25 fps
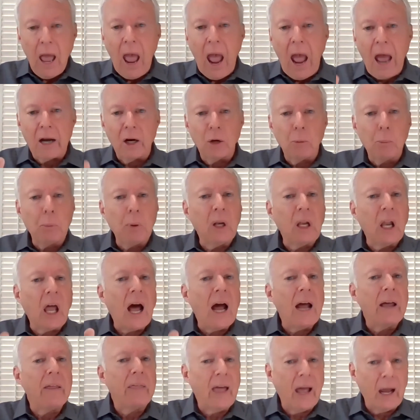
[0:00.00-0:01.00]
and
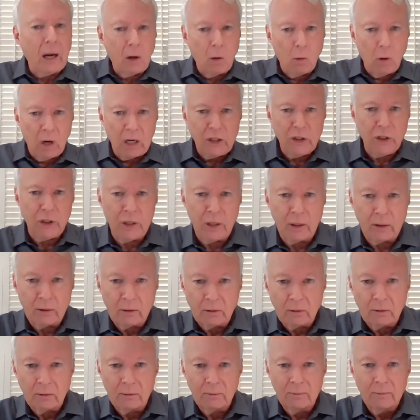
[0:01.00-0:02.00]
apply that question,